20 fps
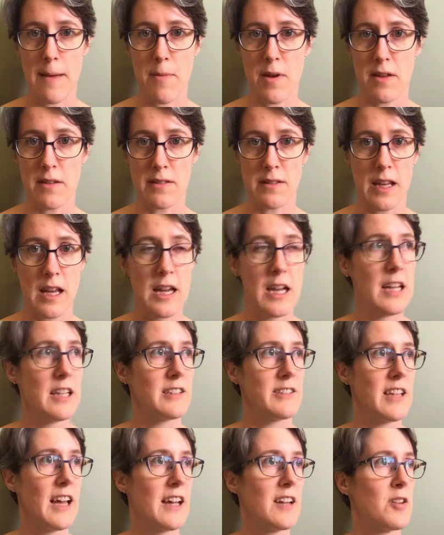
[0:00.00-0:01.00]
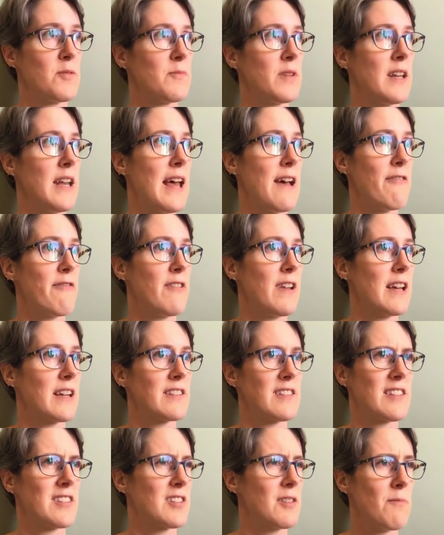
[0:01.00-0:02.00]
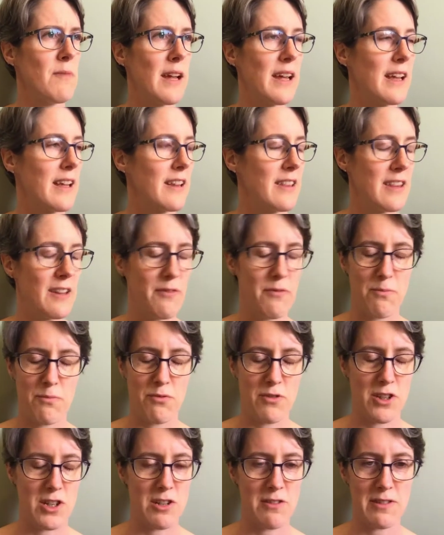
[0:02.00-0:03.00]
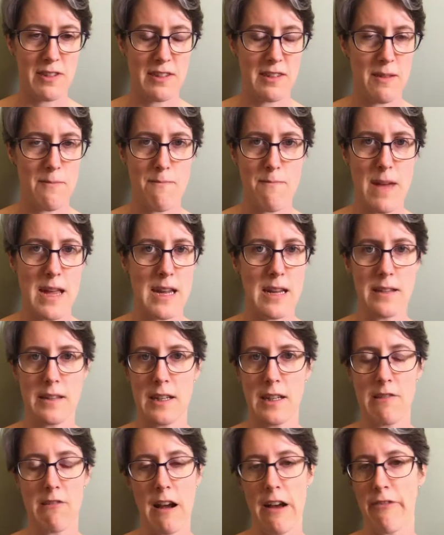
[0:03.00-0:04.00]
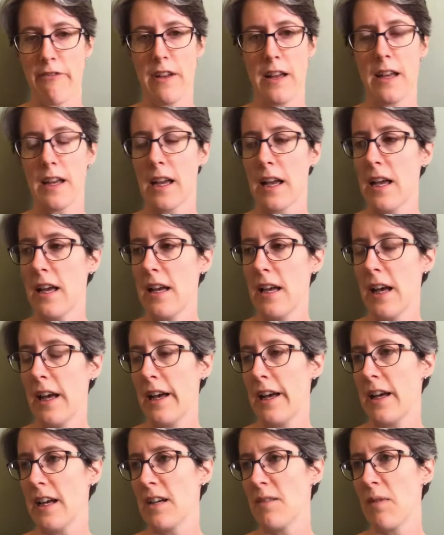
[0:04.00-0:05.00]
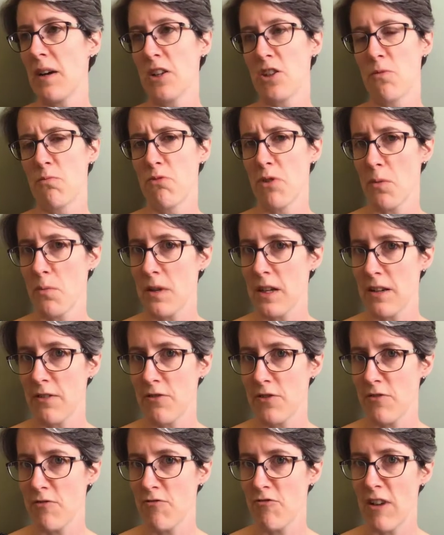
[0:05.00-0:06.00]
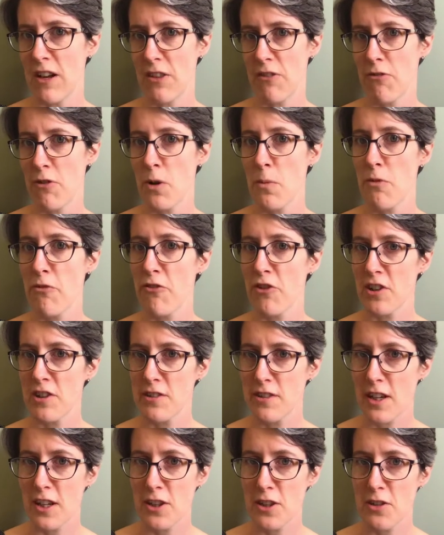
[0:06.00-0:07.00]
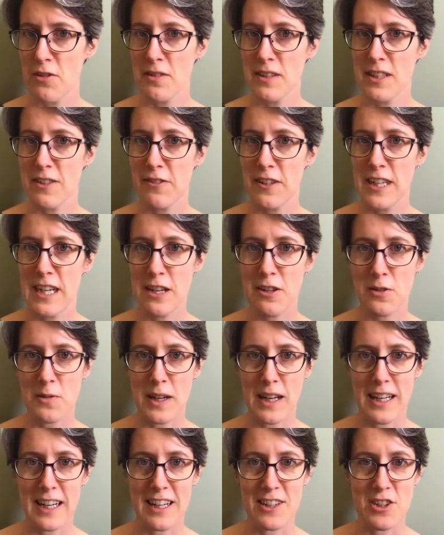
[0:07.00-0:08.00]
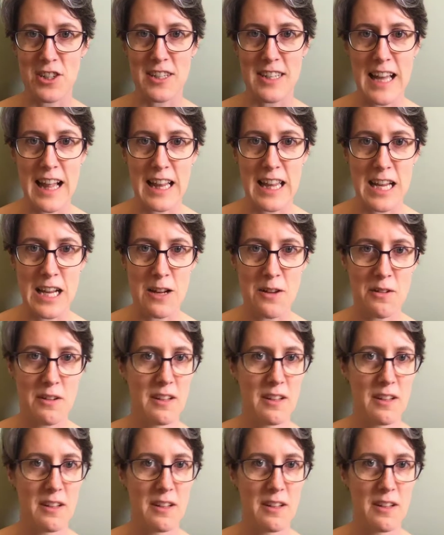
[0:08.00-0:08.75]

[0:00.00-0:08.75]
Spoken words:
as signed up to Netflix, there's some like, they've produced this amazing graphic. I should probably have read through it before I started doing this video so I could actually tell you